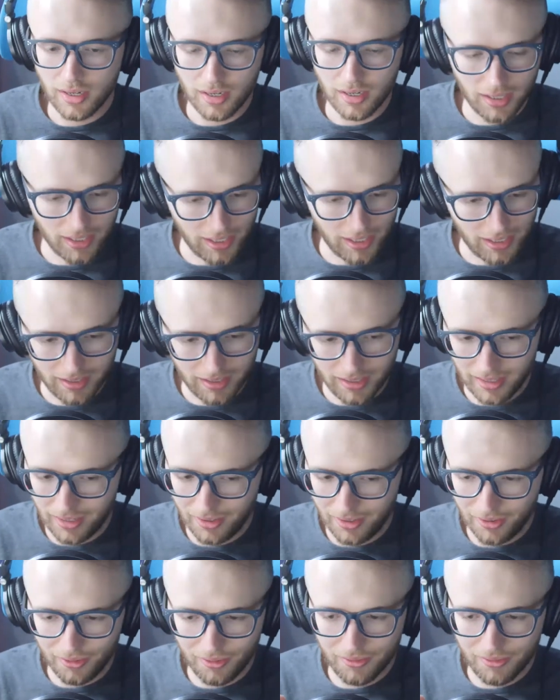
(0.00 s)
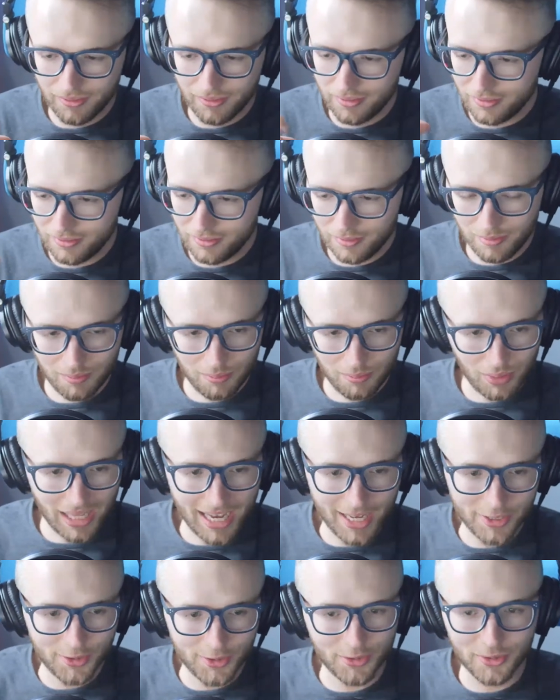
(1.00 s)
Uh, I'll
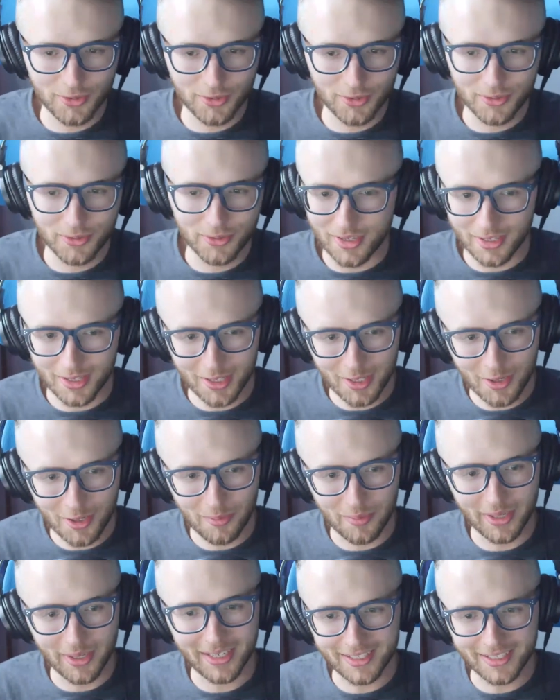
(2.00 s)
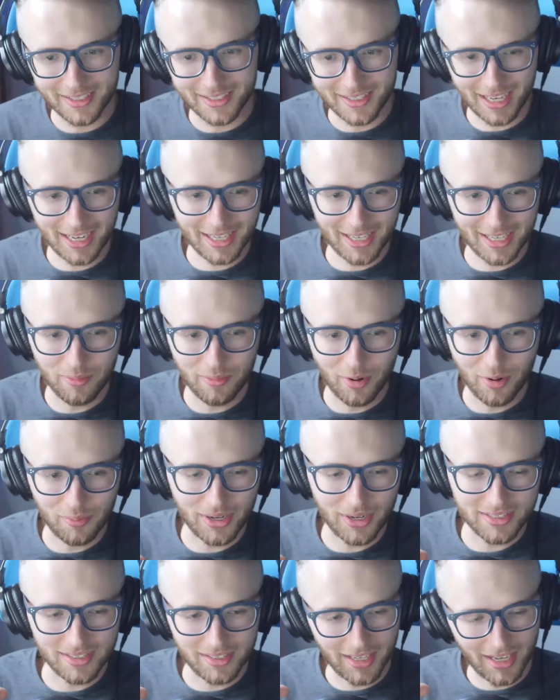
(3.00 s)
blast through just a little bit, kind of get more
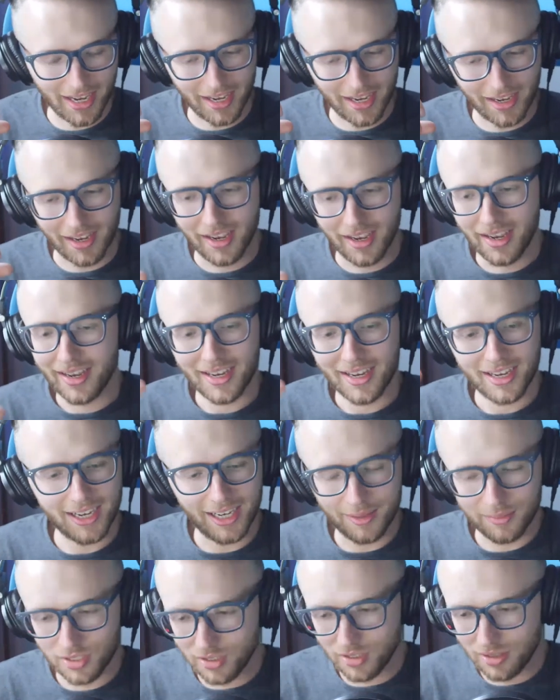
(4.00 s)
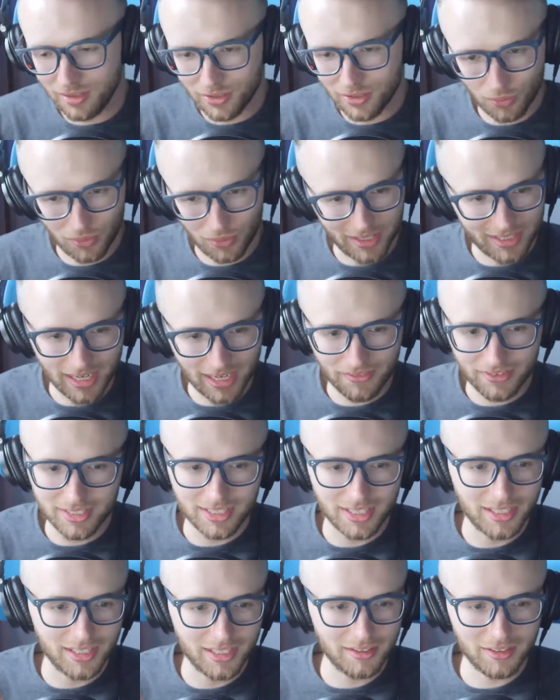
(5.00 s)
present day. Yeah. Uh, um,
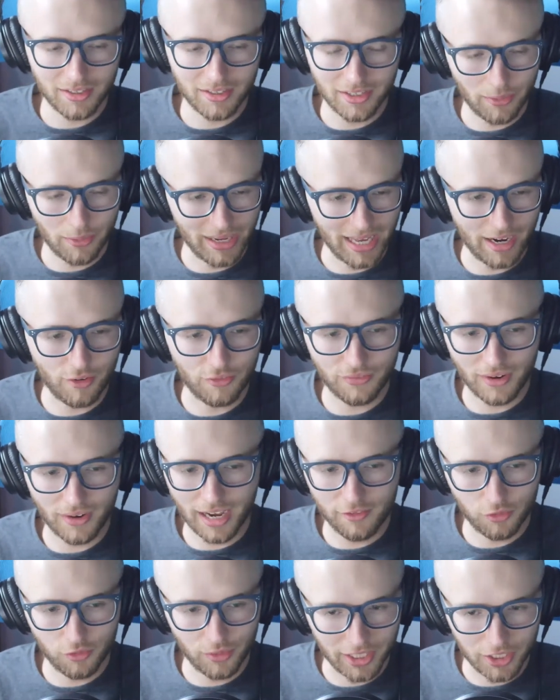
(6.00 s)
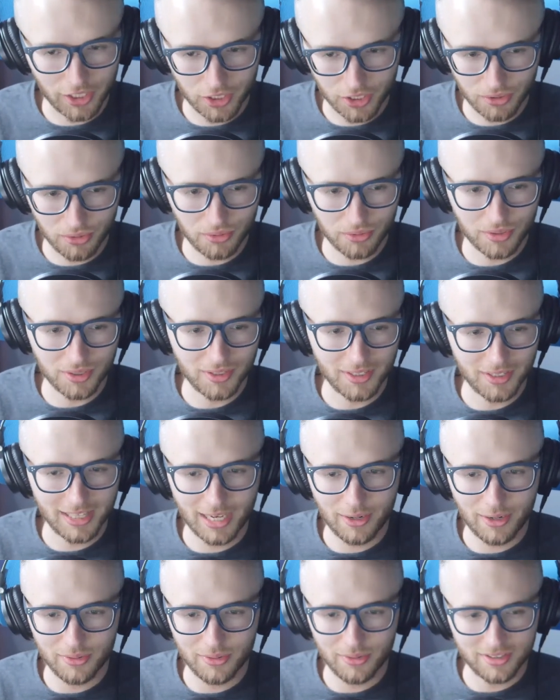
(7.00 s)
2017, you know, we had a five week shoot
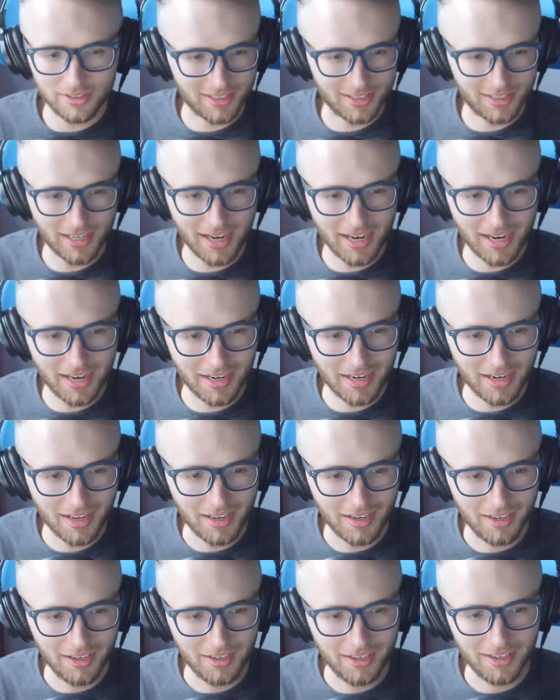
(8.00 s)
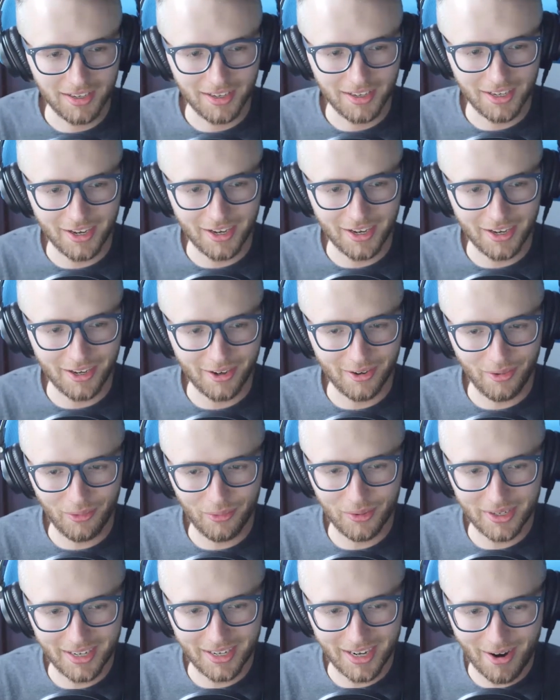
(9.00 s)
that was insane. Yep. Uh,
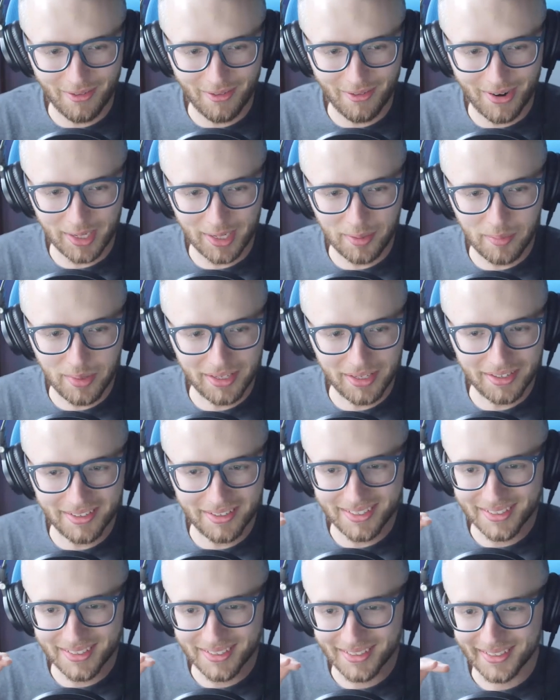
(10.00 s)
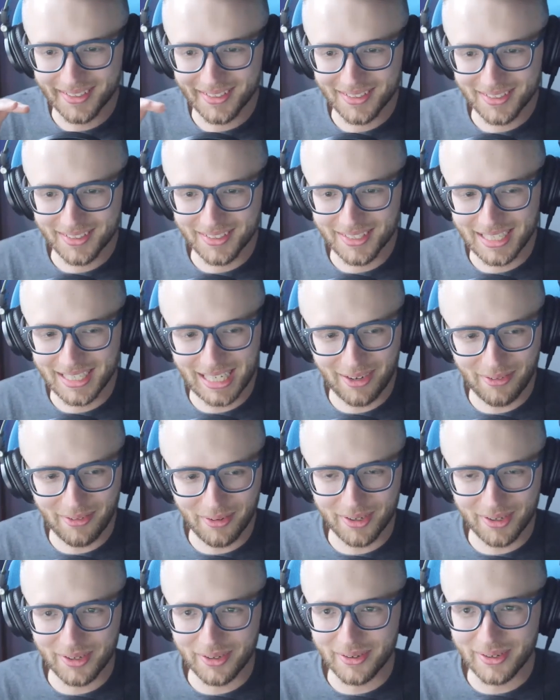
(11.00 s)
would not recommend
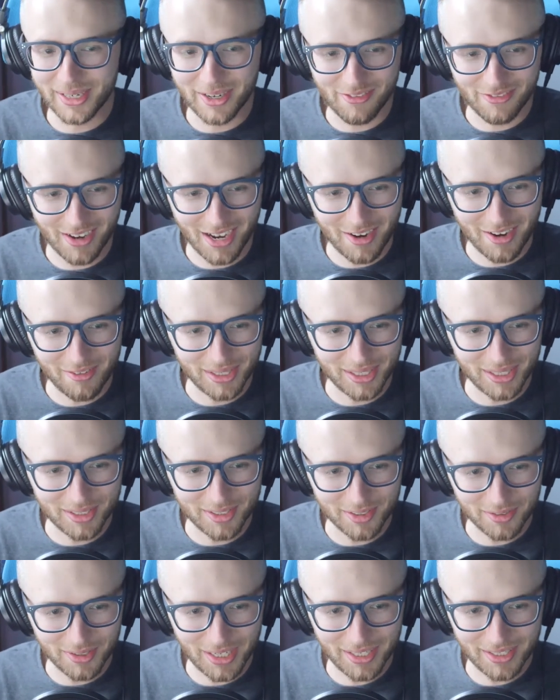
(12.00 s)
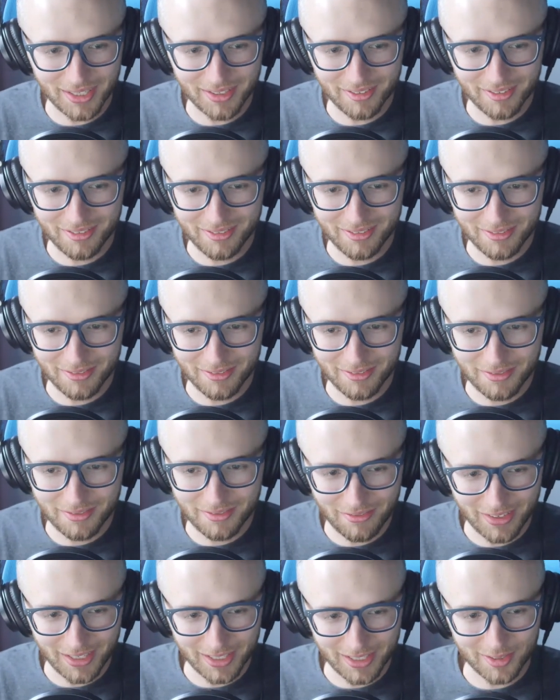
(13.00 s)
anyone doing a five week straight
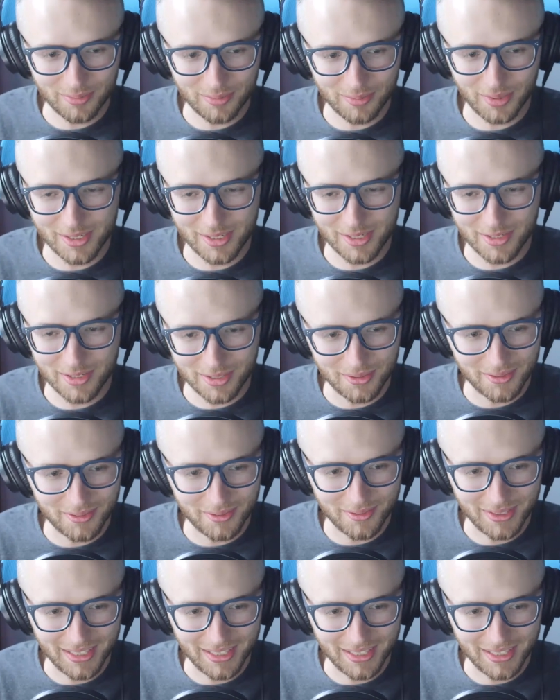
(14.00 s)
VFX plate shoot